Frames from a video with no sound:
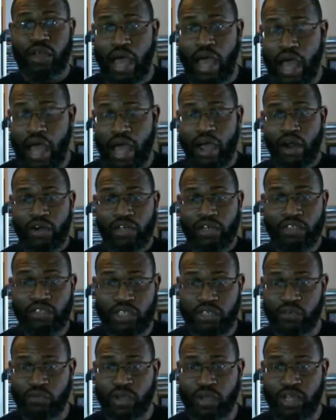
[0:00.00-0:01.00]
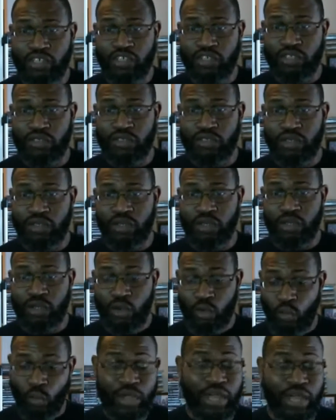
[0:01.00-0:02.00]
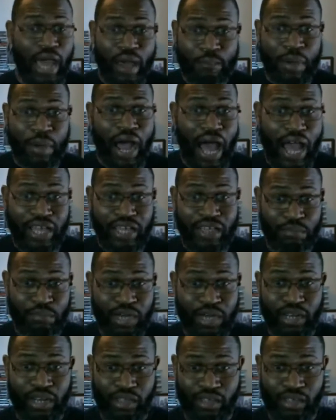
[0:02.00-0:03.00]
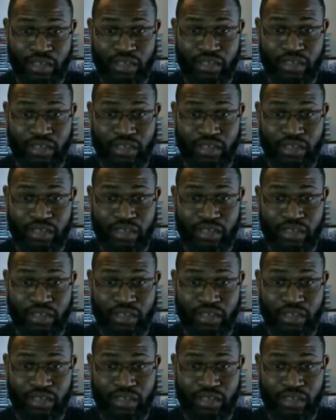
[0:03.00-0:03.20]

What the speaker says: our generation, we got pocket money